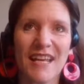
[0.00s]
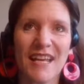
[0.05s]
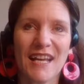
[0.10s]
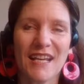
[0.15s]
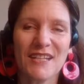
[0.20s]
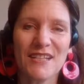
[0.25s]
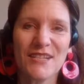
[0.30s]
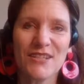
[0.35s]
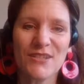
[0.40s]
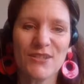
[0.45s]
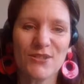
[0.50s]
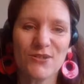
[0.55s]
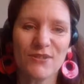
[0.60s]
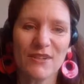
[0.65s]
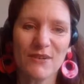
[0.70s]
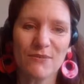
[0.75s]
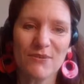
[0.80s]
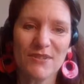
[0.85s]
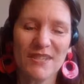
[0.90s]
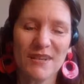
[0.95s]
And this
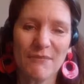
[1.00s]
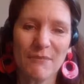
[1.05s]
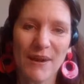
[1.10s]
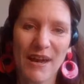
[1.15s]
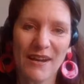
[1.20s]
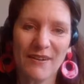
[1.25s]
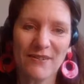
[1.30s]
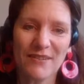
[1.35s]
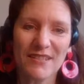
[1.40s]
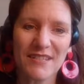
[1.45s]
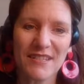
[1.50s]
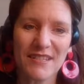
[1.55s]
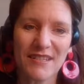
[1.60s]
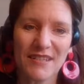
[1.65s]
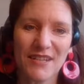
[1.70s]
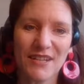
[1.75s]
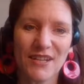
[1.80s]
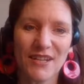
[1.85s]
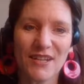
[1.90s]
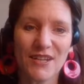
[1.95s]
story was about
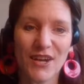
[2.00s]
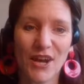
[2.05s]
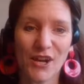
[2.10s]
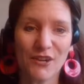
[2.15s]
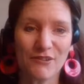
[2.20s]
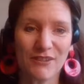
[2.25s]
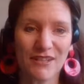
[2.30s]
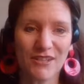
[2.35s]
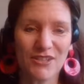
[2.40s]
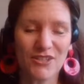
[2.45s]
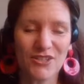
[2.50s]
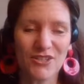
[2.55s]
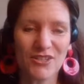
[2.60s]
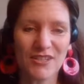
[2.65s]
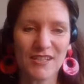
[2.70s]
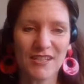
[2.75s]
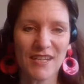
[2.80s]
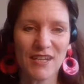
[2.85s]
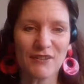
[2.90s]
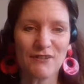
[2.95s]
courage,
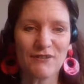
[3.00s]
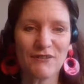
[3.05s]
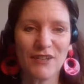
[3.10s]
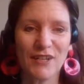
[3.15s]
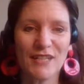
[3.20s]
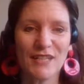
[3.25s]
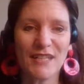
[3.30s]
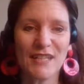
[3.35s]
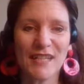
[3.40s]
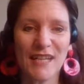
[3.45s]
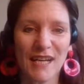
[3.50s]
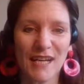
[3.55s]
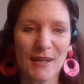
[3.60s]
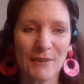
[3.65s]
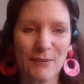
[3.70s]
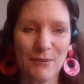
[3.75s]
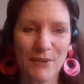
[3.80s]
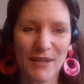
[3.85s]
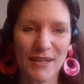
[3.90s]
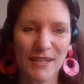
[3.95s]
finding our
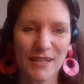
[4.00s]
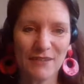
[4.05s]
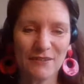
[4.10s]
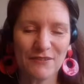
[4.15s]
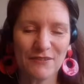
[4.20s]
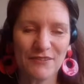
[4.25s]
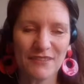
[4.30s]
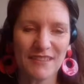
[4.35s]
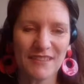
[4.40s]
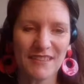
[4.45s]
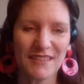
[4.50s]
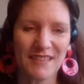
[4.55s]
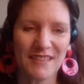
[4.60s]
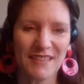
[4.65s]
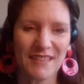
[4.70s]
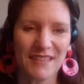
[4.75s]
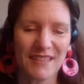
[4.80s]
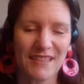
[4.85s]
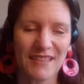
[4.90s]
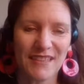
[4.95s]
brave.
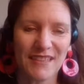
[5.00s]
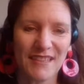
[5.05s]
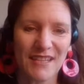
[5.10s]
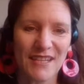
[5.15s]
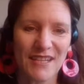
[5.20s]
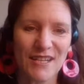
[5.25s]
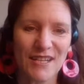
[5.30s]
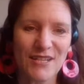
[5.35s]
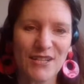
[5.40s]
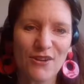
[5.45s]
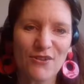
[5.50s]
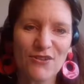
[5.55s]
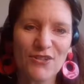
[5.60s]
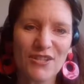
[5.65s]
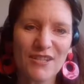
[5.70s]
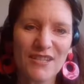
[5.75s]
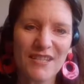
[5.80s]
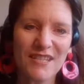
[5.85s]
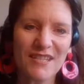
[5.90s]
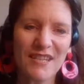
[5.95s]
So
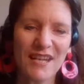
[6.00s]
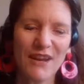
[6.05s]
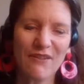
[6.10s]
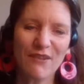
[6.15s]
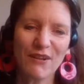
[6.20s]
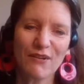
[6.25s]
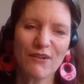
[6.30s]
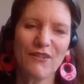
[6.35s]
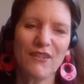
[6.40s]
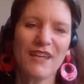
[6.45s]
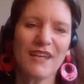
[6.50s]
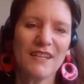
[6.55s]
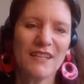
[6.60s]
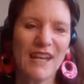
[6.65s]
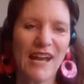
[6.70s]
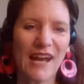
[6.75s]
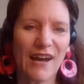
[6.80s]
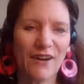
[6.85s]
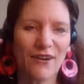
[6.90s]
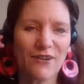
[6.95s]
just have a little think
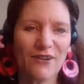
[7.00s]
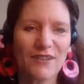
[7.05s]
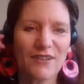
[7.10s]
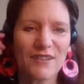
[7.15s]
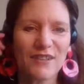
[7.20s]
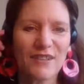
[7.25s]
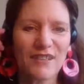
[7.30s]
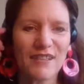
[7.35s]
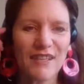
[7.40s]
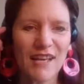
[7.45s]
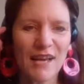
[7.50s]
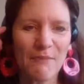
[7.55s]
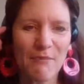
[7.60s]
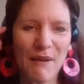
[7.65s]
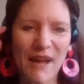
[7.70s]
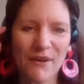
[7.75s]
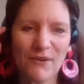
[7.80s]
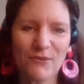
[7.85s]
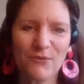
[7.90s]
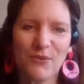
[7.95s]
now
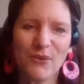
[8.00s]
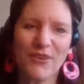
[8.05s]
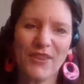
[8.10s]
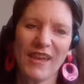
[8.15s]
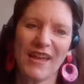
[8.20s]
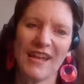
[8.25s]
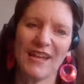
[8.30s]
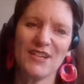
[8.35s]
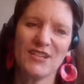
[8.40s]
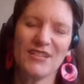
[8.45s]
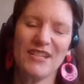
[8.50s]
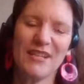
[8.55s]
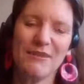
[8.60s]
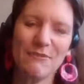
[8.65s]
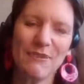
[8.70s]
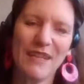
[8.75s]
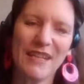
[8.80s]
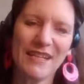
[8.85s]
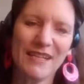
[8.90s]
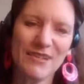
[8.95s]
about what that actually
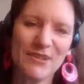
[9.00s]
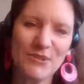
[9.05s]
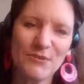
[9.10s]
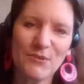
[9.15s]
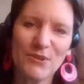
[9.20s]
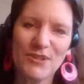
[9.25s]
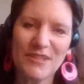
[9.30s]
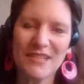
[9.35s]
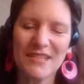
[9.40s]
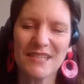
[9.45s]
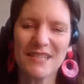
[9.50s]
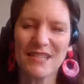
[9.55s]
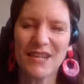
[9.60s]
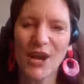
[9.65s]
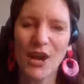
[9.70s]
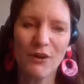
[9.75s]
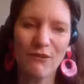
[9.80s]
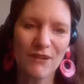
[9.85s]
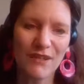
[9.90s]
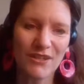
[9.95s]
means. What does
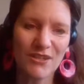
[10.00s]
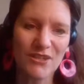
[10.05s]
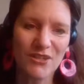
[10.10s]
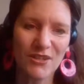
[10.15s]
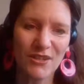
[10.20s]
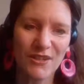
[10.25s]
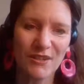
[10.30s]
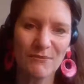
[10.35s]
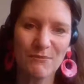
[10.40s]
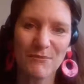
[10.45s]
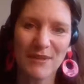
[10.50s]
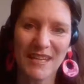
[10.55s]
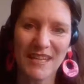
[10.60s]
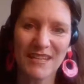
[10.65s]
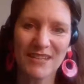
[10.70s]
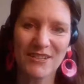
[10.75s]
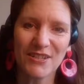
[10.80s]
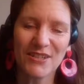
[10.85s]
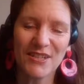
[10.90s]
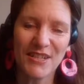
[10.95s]
courage
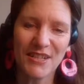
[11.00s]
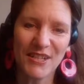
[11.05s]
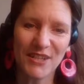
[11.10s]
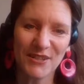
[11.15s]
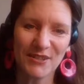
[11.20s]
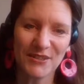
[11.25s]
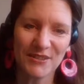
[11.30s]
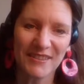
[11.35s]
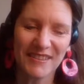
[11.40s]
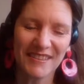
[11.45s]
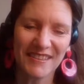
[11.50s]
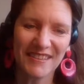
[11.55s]
mean to you?